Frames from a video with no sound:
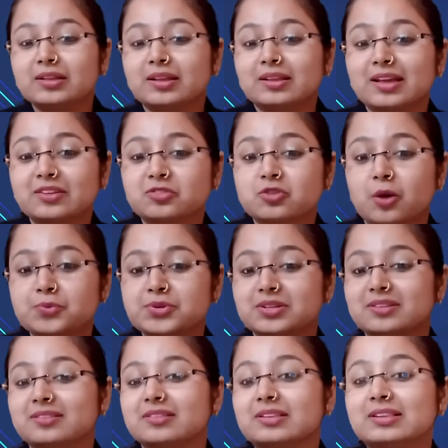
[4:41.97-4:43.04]
The next option
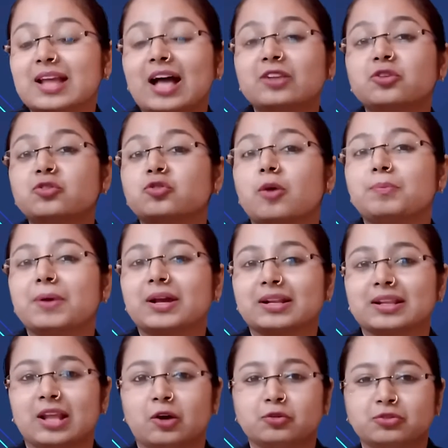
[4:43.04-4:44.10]
is
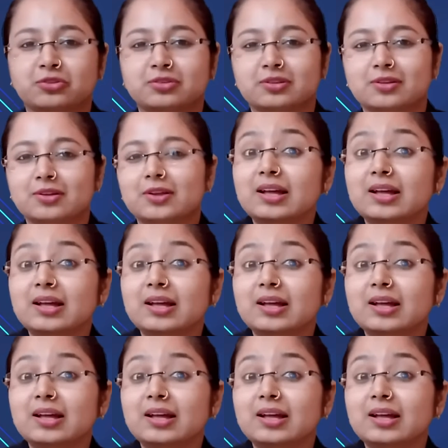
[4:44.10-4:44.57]
nanoscopic clouds.